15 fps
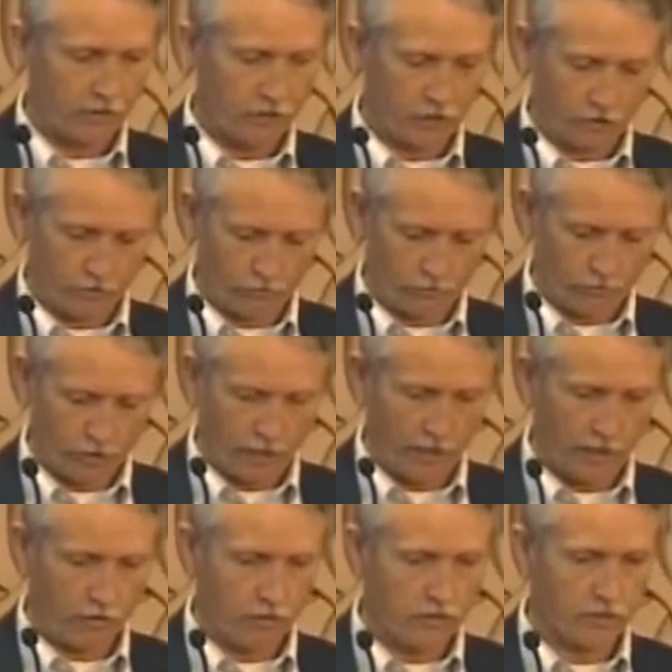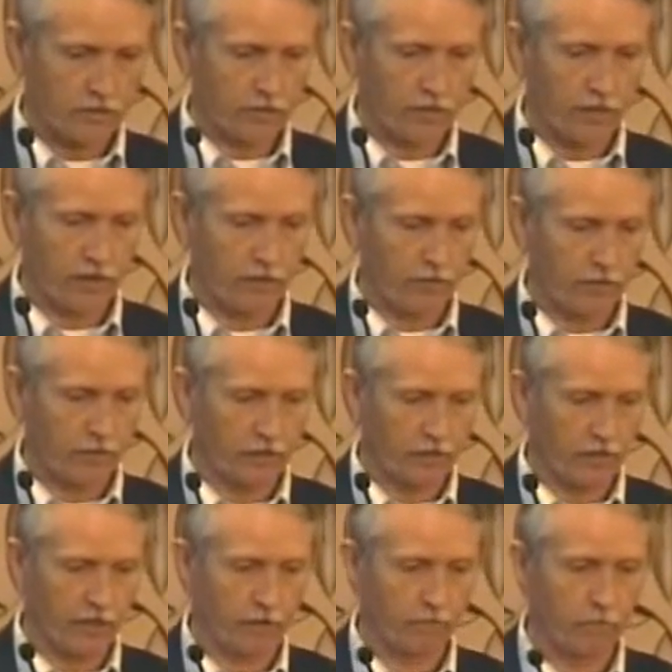So run hours is the name of the
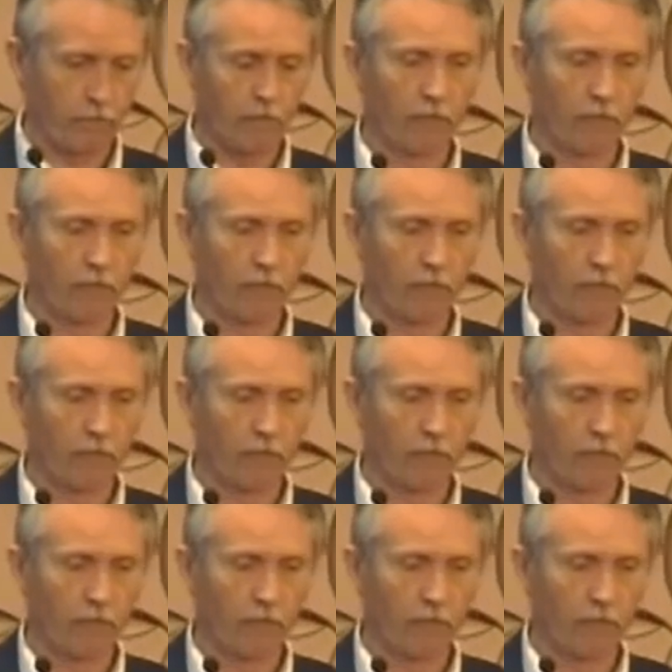game.